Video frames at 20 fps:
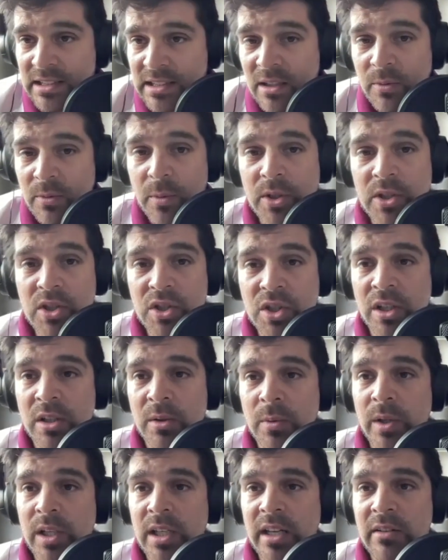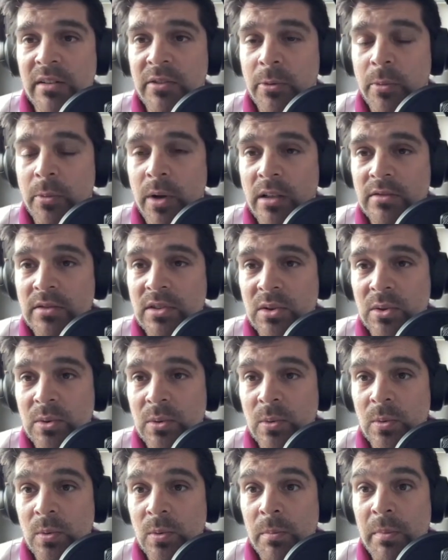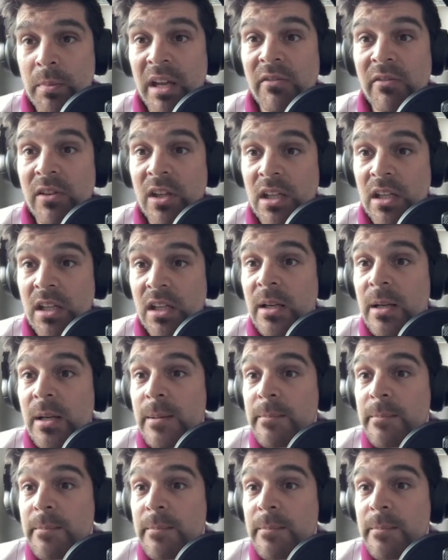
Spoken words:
and we share with everyone to maybe